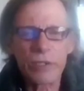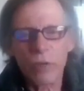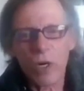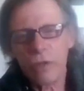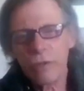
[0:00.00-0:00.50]

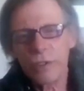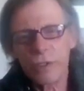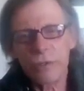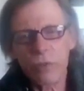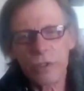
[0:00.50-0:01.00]
said, "Well, this
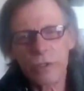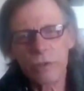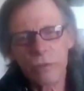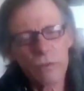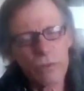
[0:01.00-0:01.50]
is what are
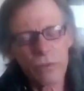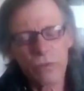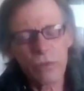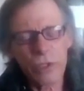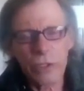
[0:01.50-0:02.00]

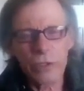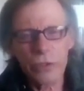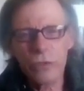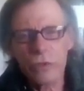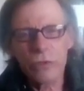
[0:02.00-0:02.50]
you going to
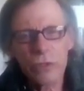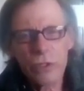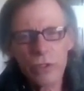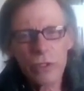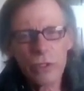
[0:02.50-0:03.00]
do?"
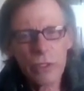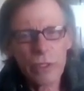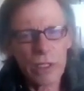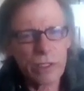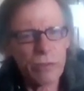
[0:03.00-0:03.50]

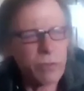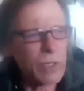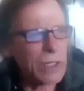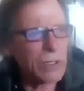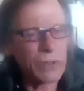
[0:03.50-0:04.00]
And I said,
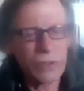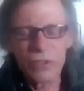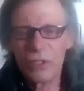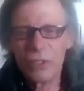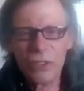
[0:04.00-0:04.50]
"Well,
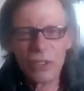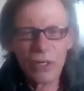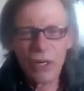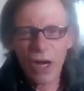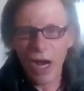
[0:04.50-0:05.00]

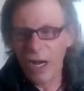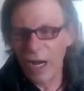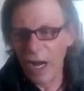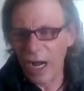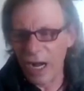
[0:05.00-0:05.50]

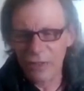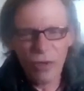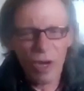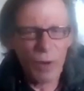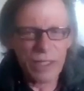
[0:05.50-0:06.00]
I don't
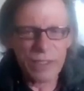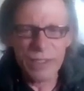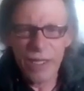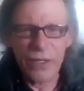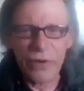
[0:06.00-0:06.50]
know. I want to
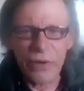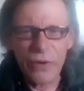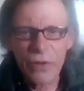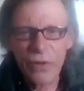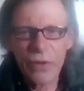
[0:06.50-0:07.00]
stay
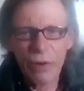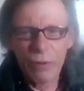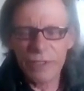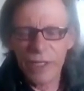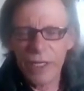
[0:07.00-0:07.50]
here.
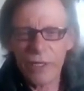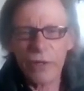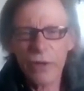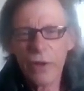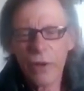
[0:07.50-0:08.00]
I want to stay
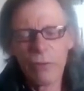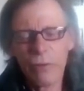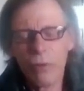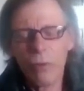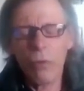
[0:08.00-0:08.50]
here.
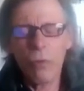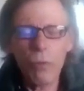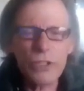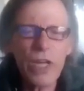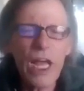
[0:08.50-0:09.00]

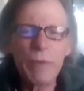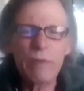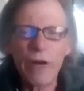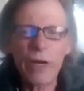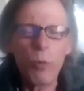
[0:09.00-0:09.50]
What's going to
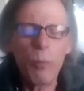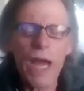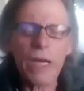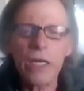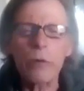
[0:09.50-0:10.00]
happen if I go
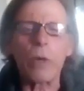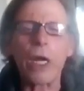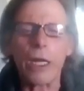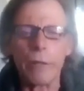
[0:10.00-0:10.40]
back anyway?"